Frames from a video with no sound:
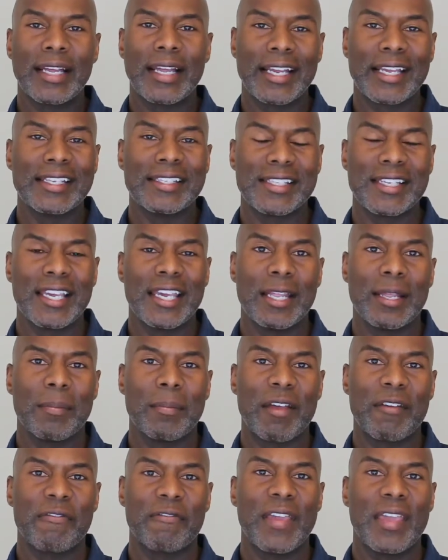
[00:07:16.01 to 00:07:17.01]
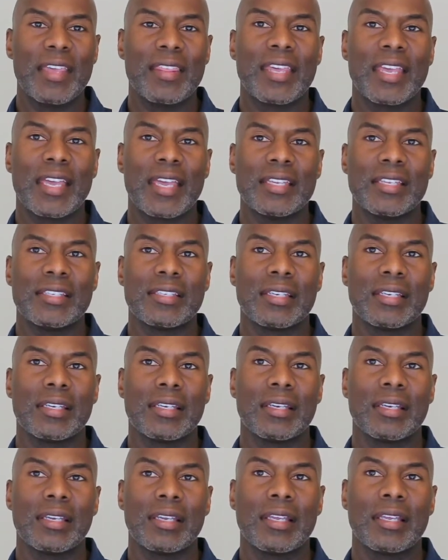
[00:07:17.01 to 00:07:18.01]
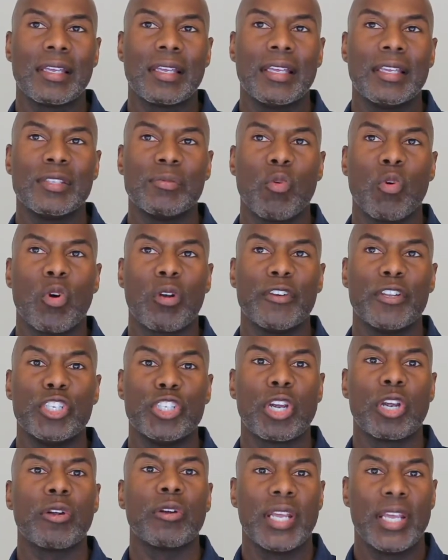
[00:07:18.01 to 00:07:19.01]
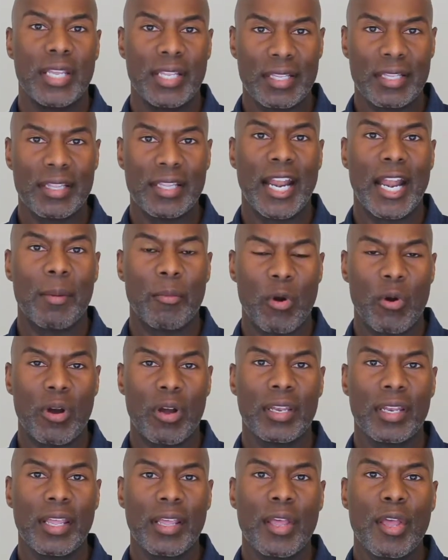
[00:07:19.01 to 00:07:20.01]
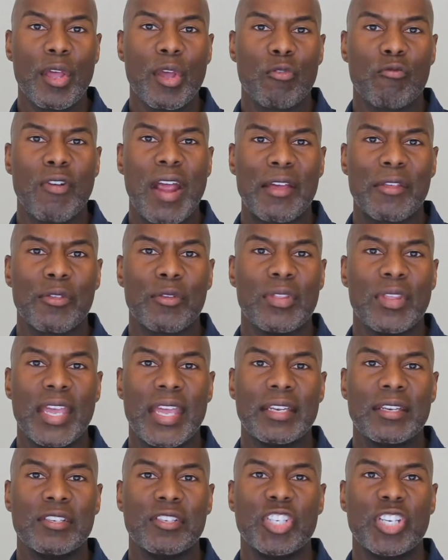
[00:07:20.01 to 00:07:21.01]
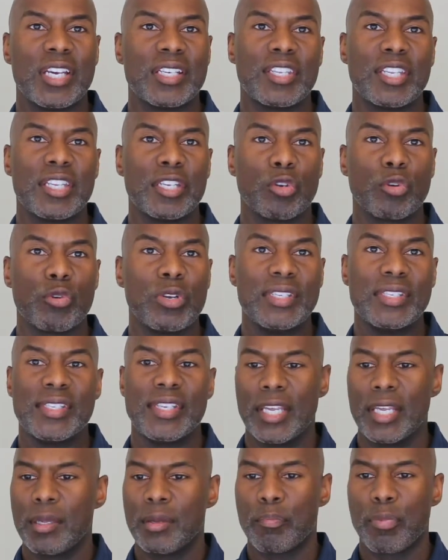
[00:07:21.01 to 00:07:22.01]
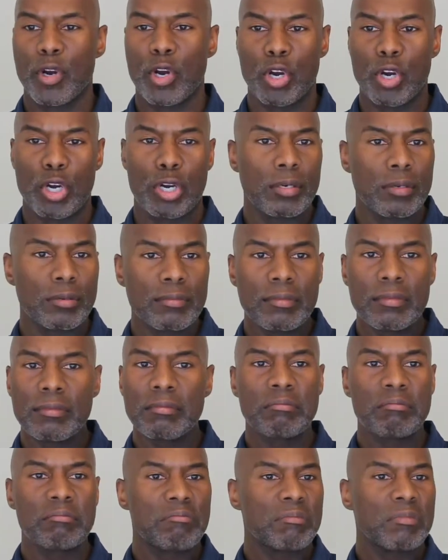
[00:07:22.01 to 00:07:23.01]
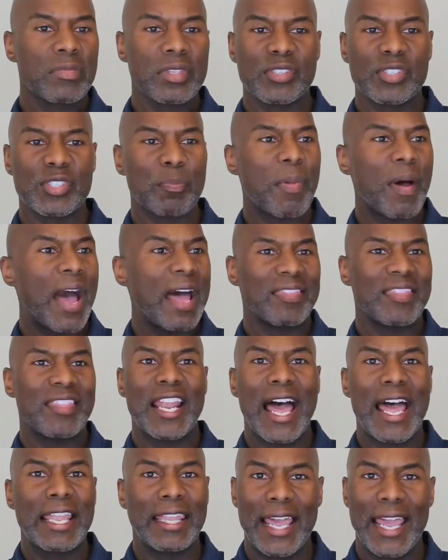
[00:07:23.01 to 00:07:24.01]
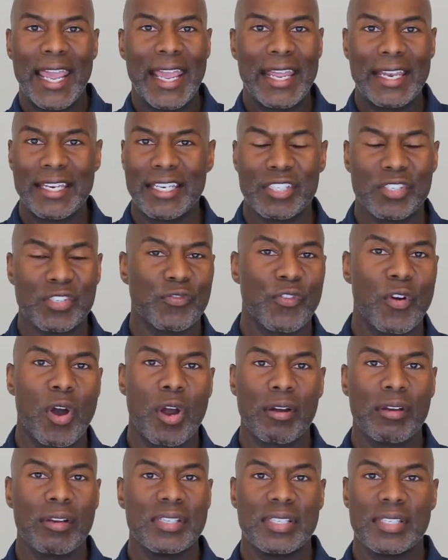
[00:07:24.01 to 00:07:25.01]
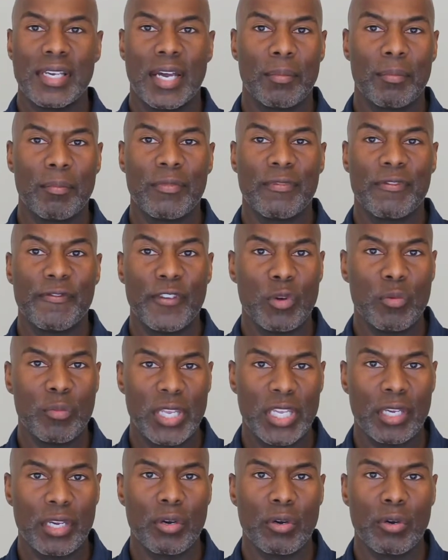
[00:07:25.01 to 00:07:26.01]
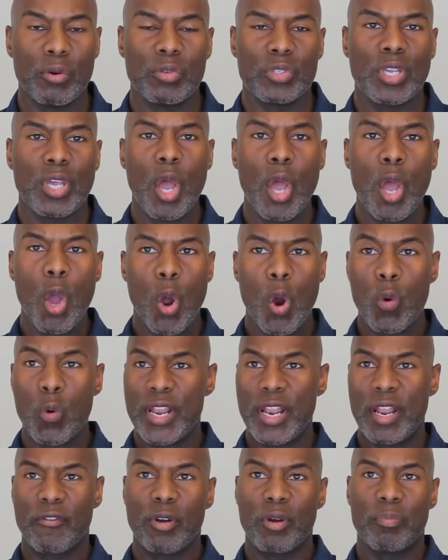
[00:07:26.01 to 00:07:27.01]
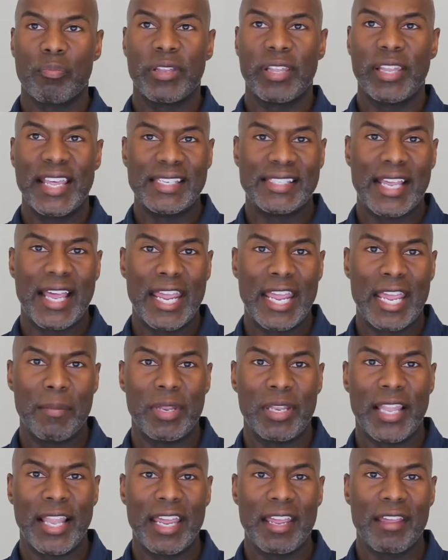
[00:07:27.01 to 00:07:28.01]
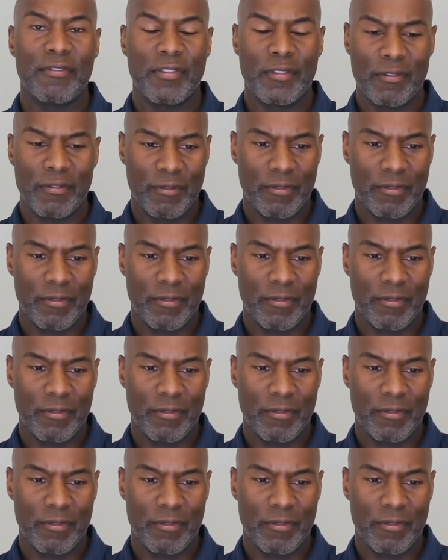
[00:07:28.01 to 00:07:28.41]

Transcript: can say my faith has is more of a journey that I'm on rather than just increasing per spot that I land as far as filming goes or whatever place I am in life.